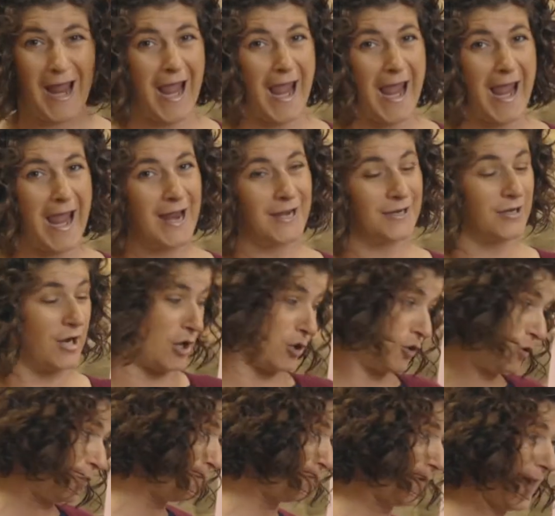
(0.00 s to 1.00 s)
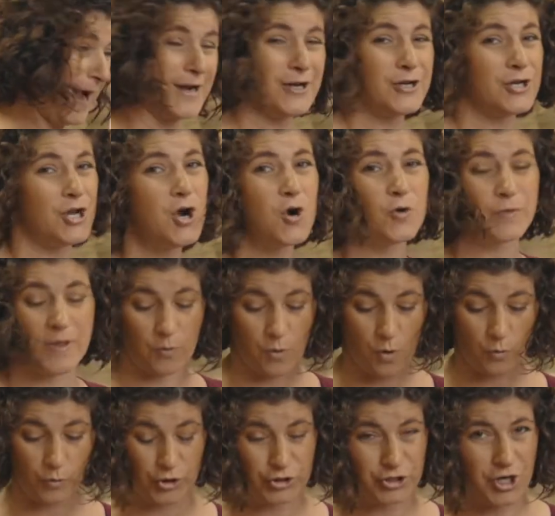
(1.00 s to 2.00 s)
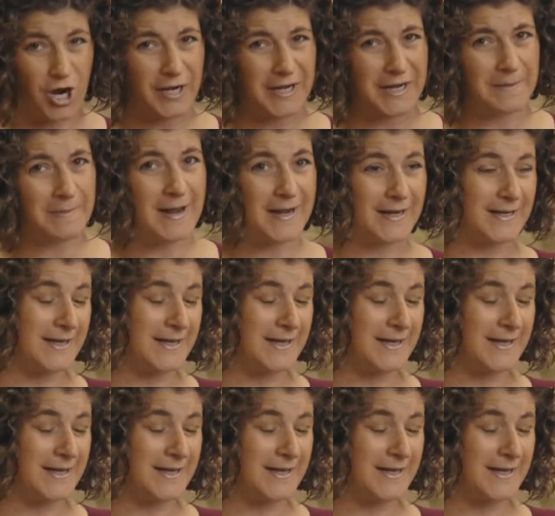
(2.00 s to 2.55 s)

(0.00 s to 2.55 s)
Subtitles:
And you've got to know that when we're talking about a